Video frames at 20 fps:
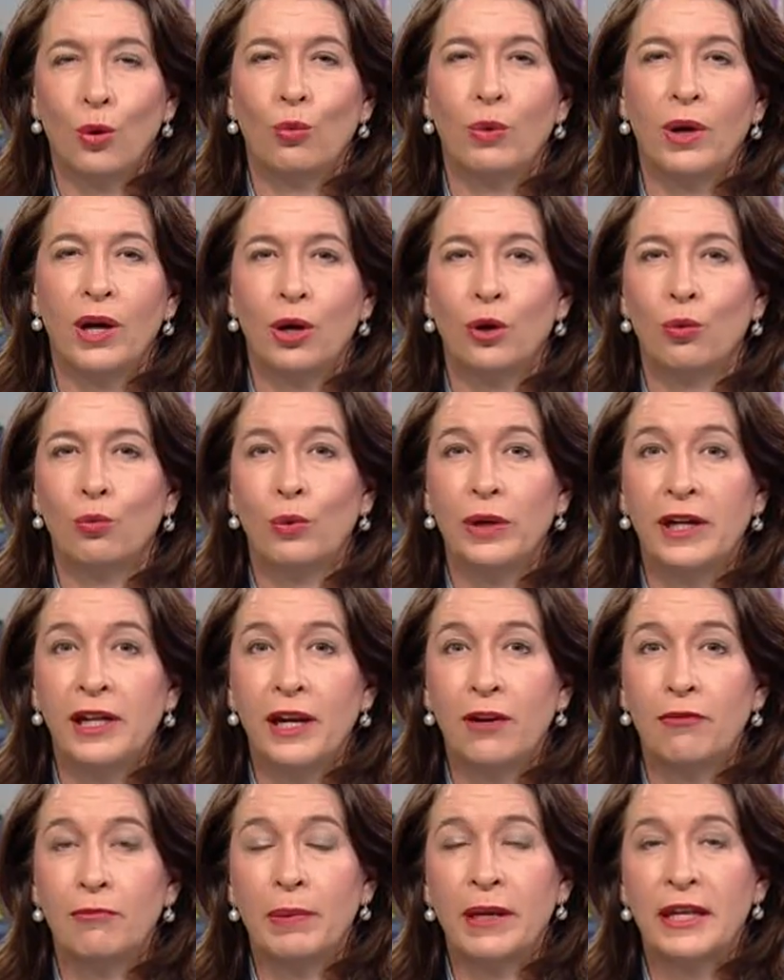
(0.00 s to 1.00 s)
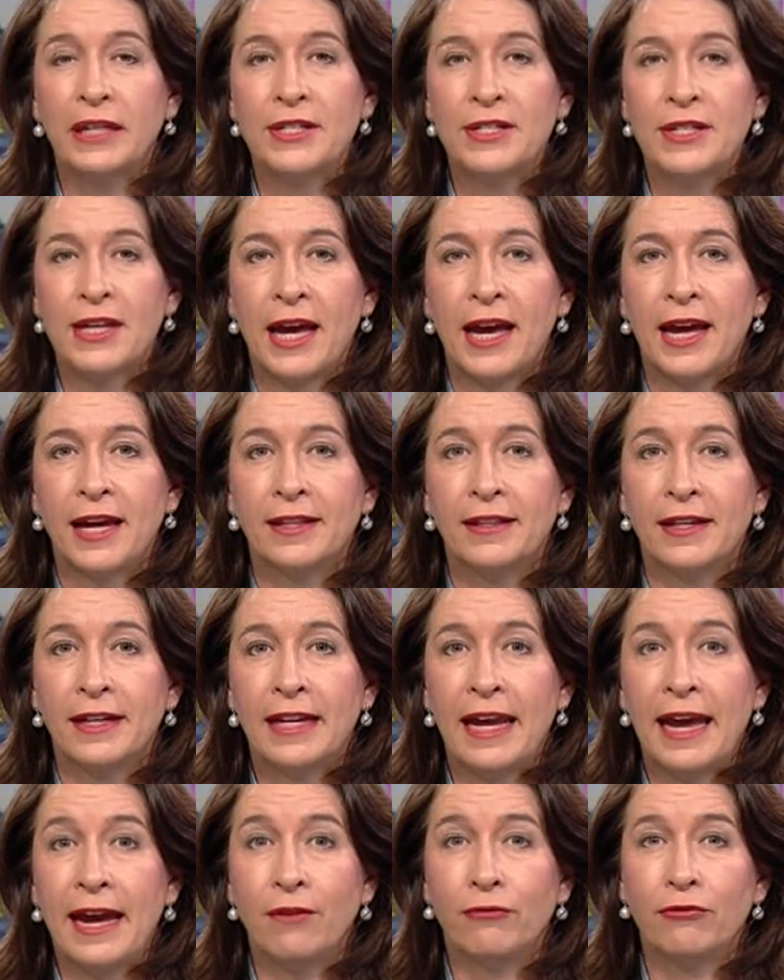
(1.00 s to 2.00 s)
Well, we have been saying
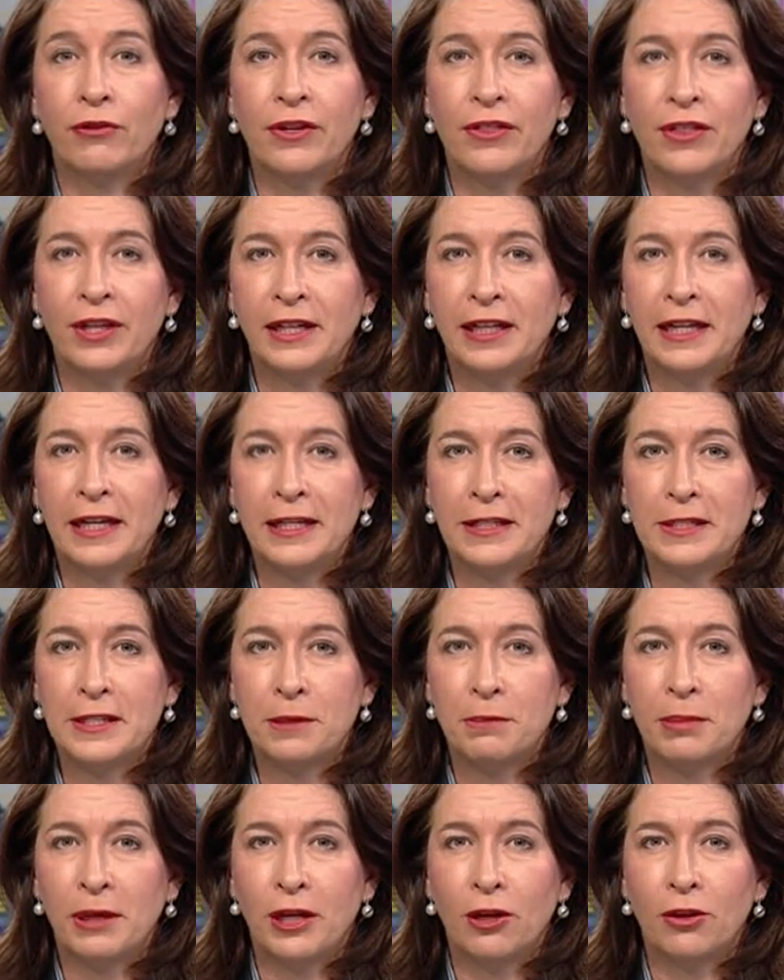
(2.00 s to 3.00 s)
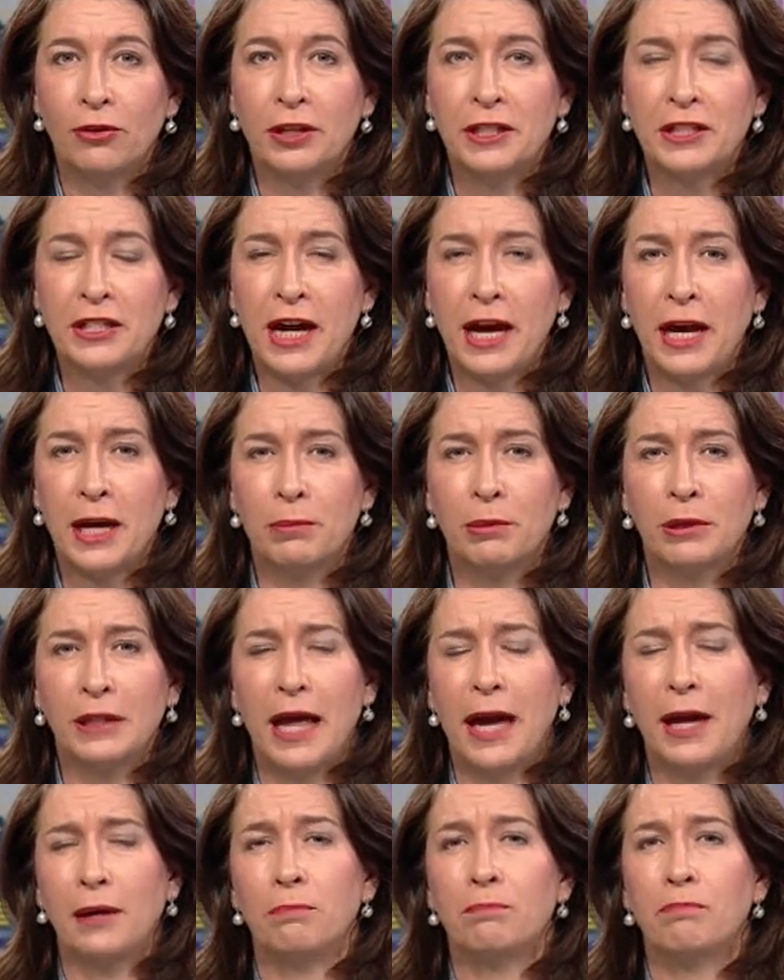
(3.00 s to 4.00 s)
that everything needs to be on the table,
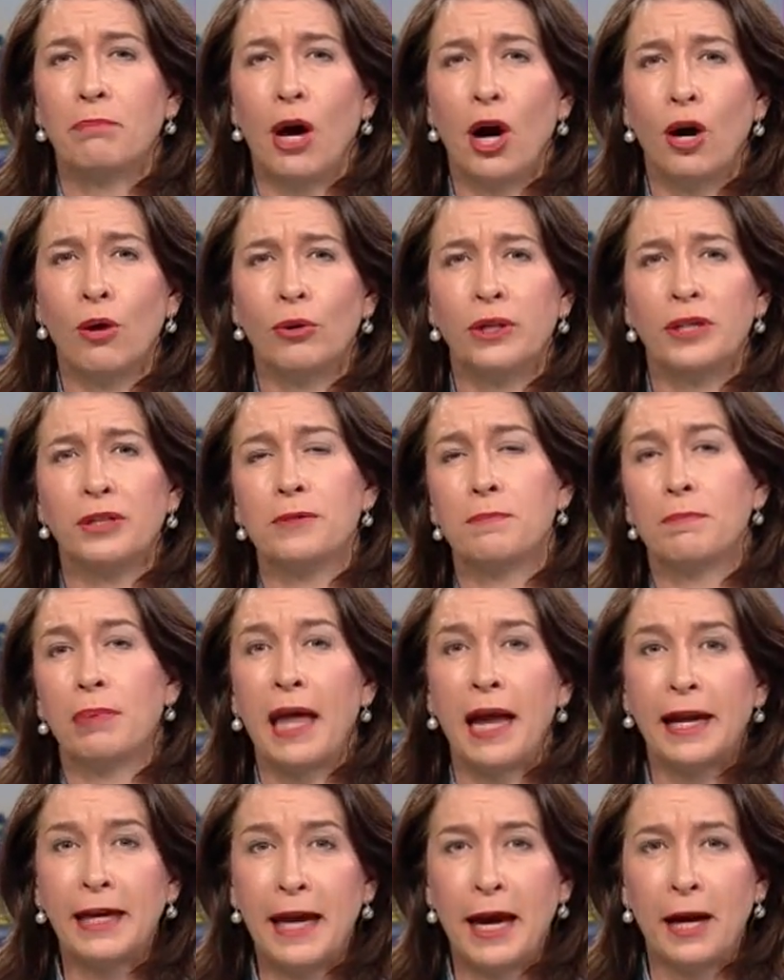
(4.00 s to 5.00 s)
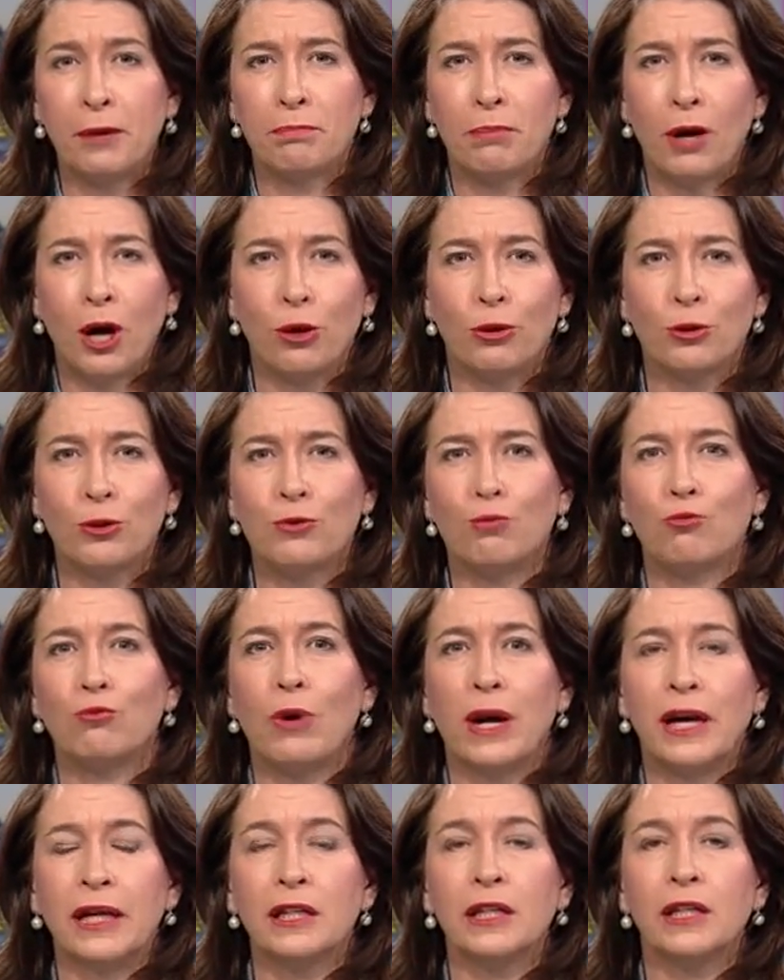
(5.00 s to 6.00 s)
and Blackout Bowen's
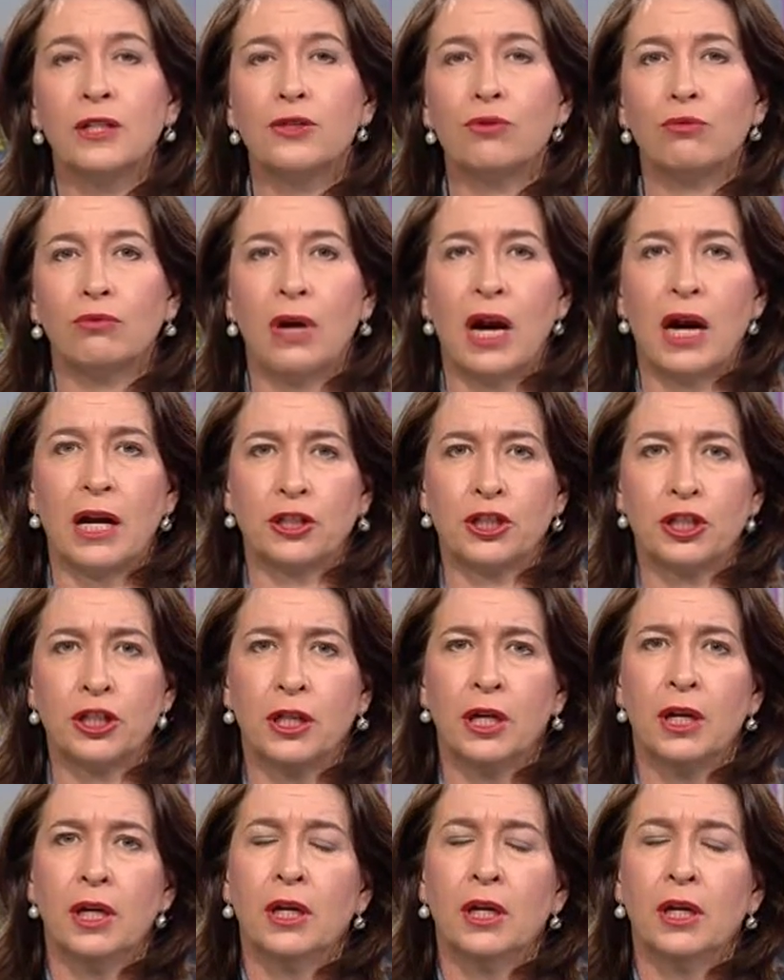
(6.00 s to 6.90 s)
reckless rush